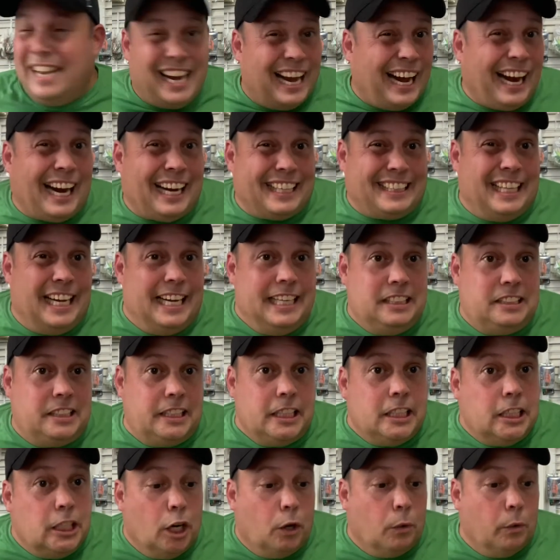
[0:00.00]
I got the AC
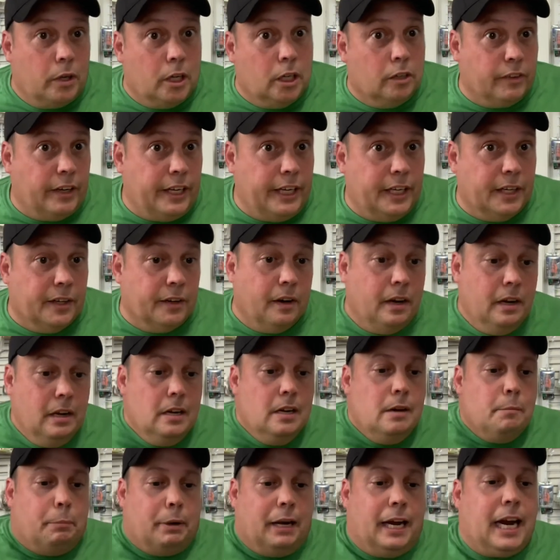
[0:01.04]
going over here.
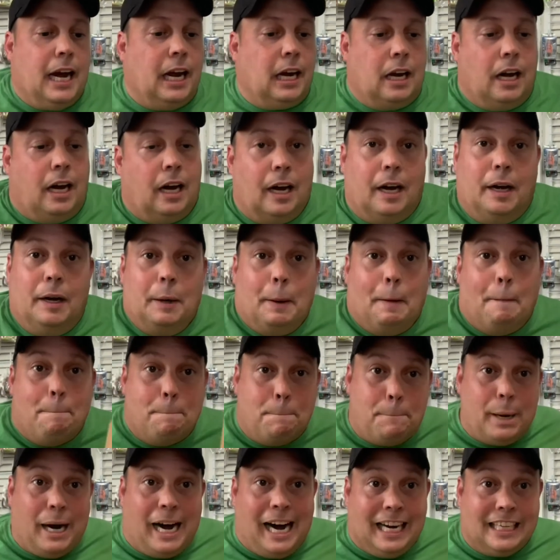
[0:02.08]
But I got a
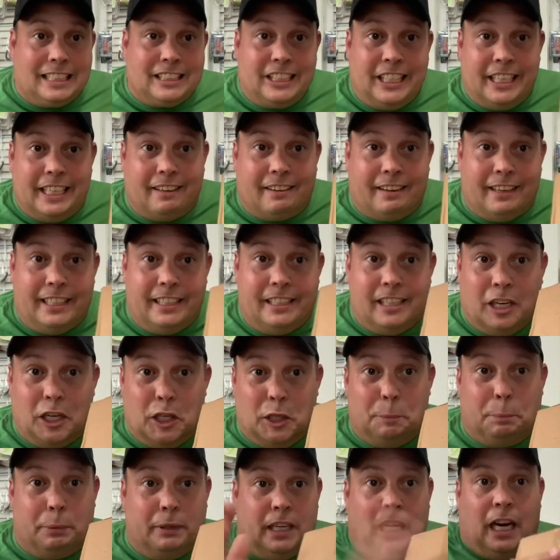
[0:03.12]
box here I need to
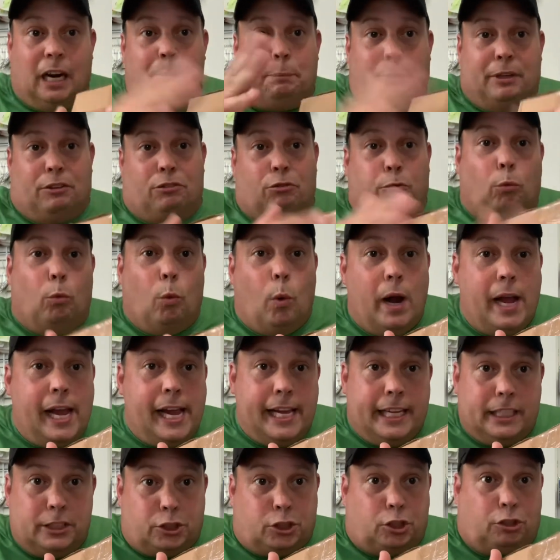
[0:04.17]
open up. It's
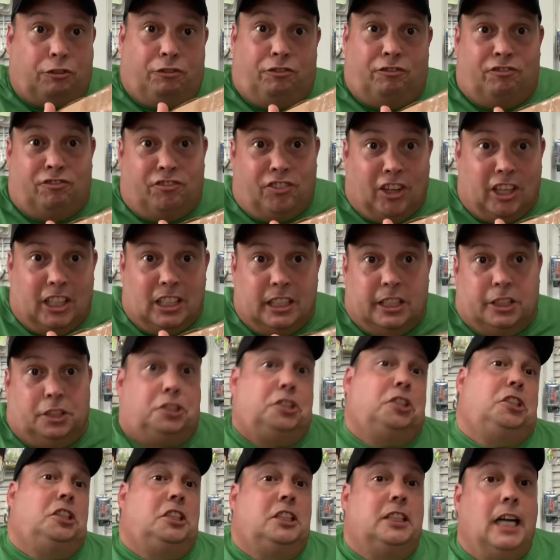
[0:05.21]
wedged full of
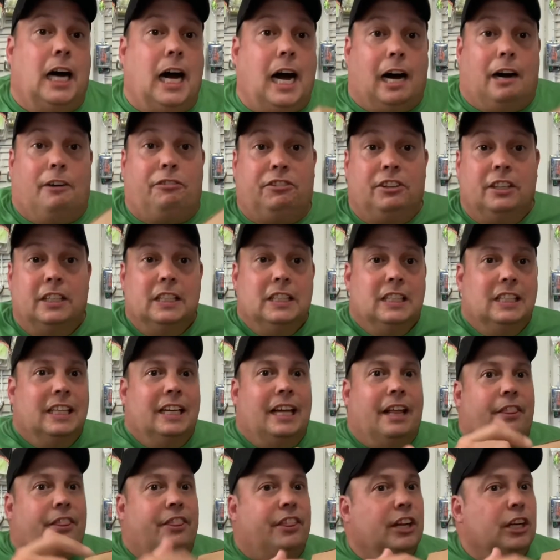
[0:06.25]
stuff.
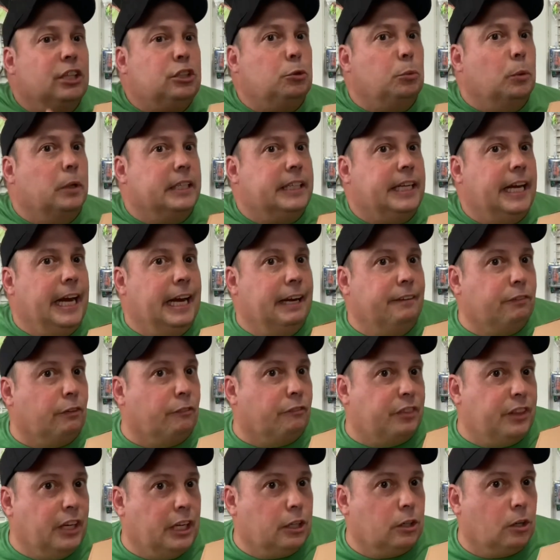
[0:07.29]
This one came from
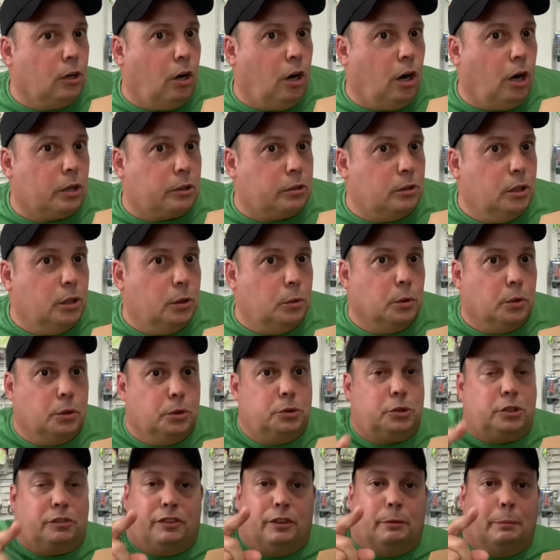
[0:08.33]
Thunderhawk Lures.
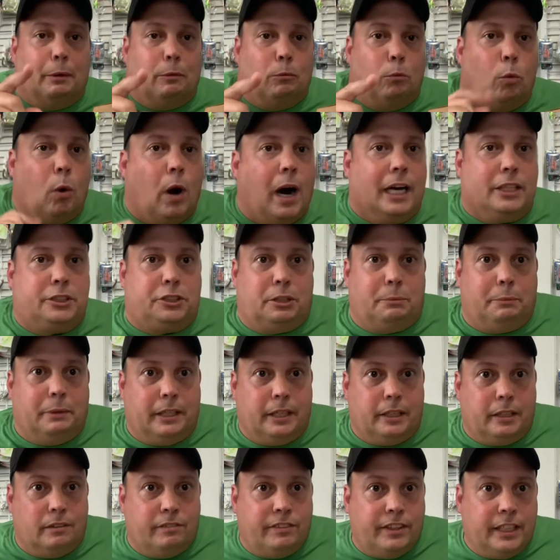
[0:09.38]
If you've been watching many of
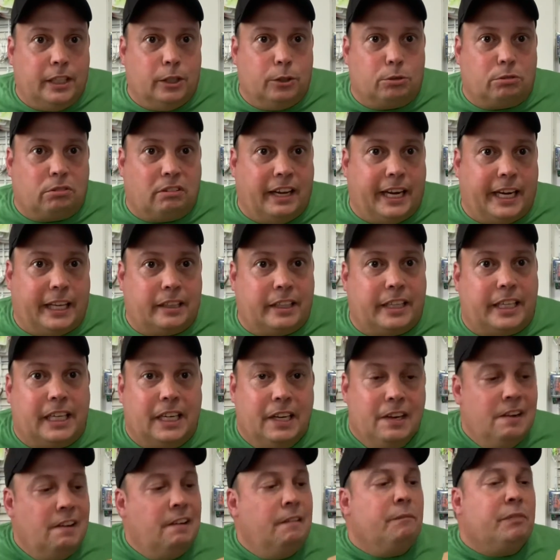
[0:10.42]
the videos lately,
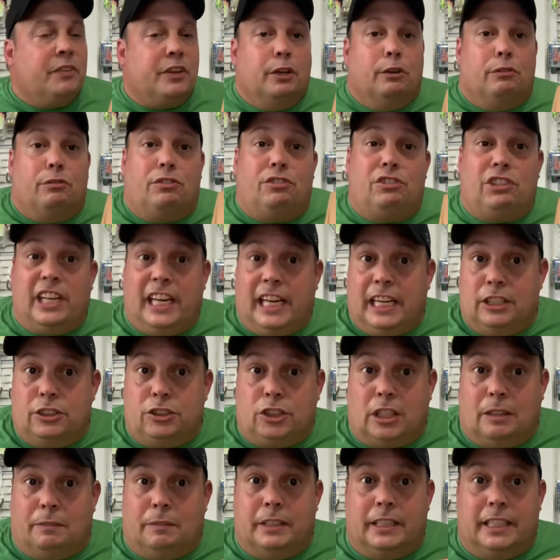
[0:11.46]
you've seen
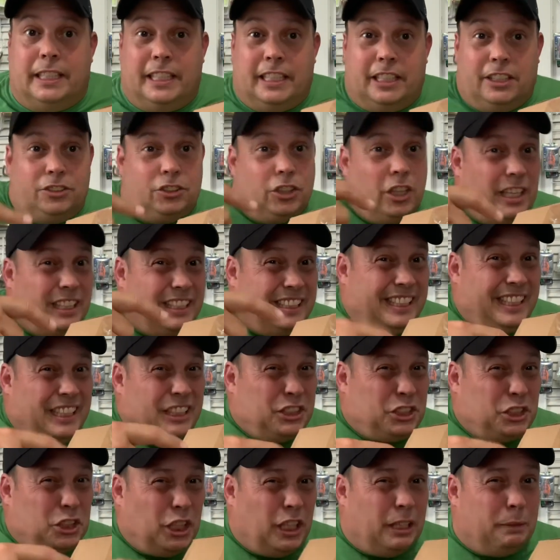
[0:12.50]
some of these. These
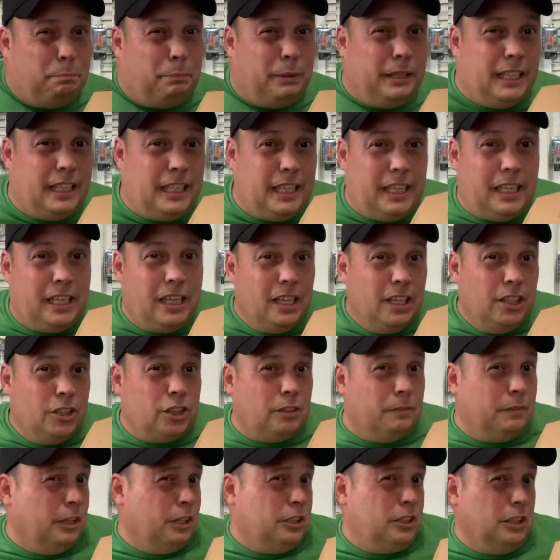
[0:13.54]
should be some
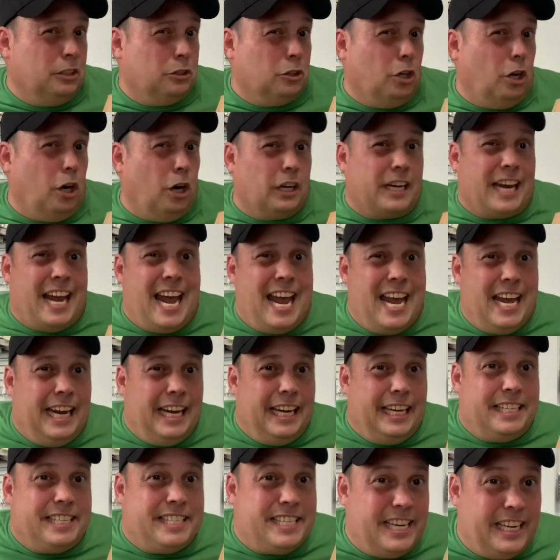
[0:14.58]
of the Thunderhawk
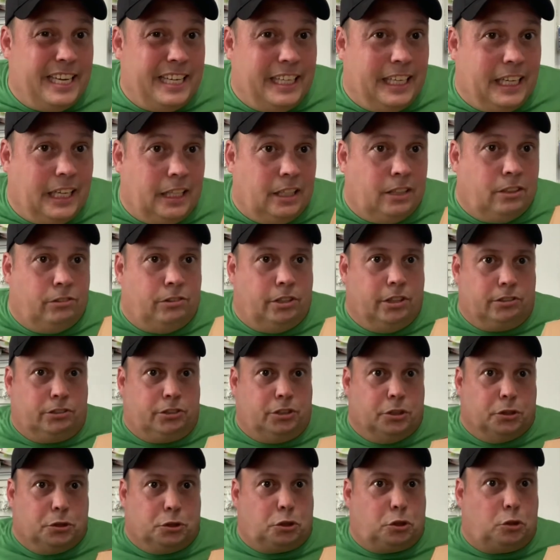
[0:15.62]
A10s. It's
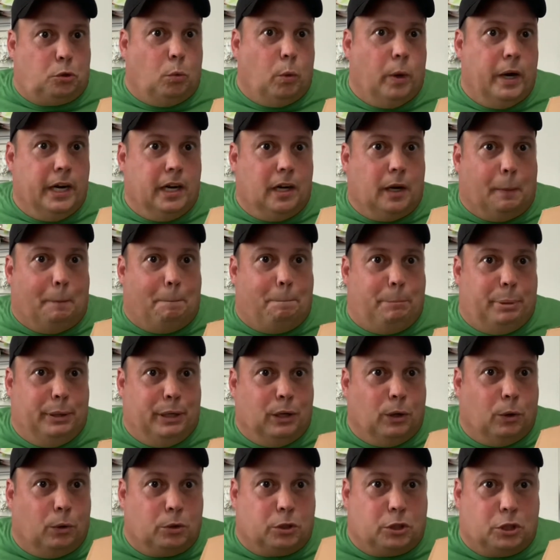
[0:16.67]
their square
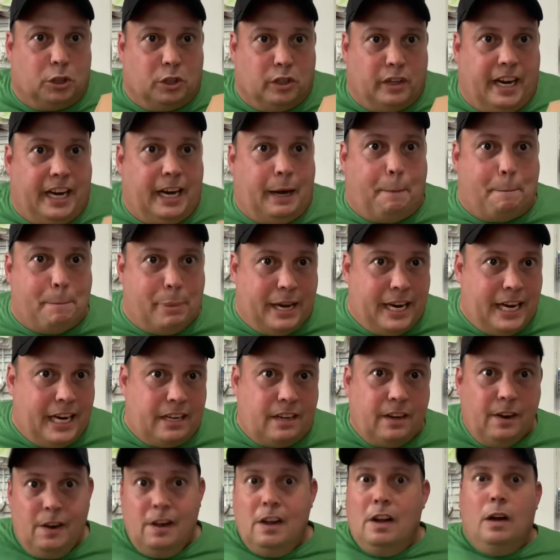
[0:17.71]
build crankbait,
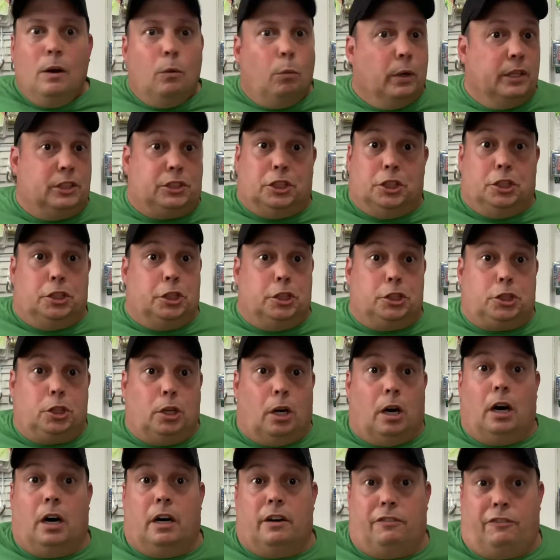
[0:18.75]
which you just
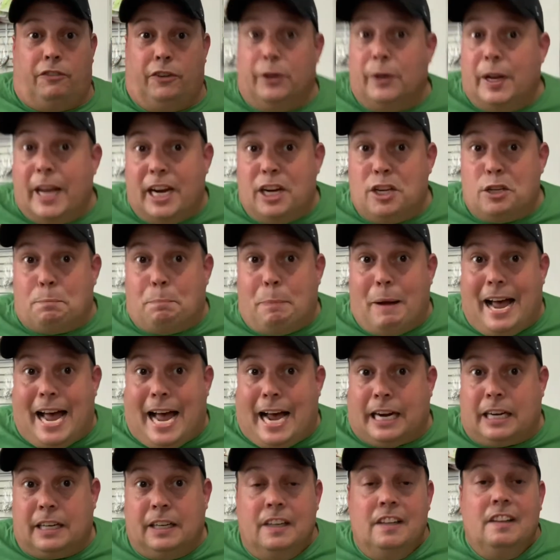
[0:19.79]
saw a few days
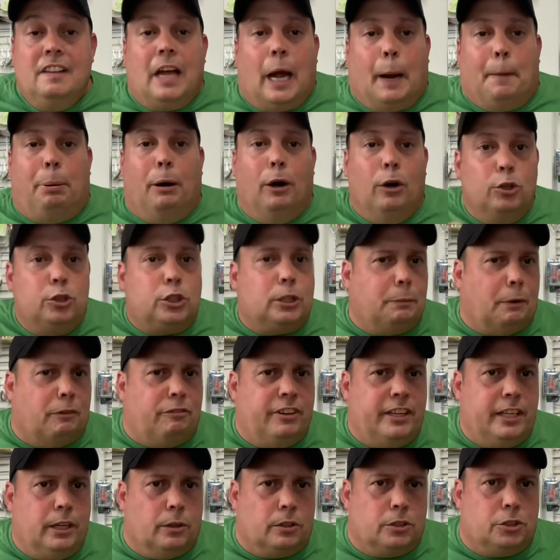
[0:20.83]
back. I posted up a
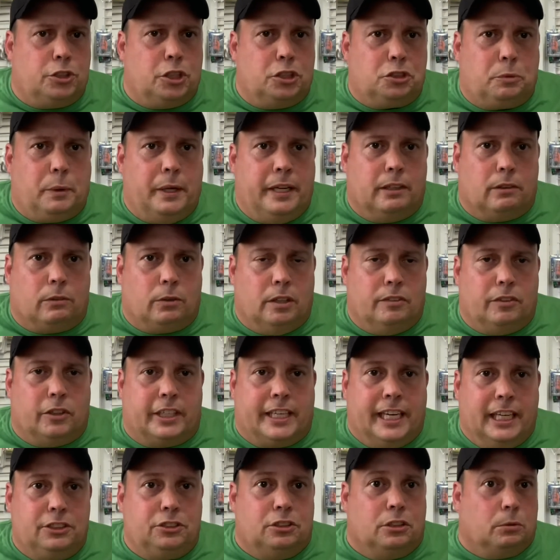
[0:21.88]
video on the Susquehanna River
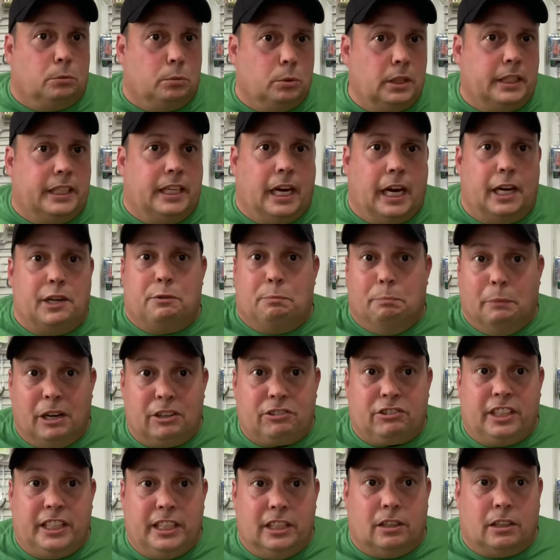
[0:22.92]
catching a really nice
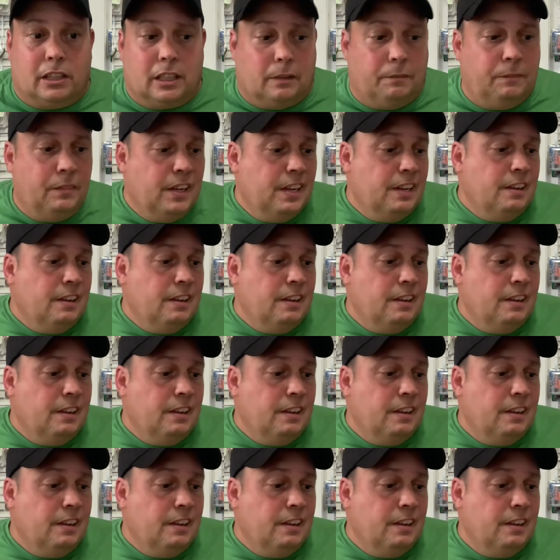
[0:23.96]
muskie on them.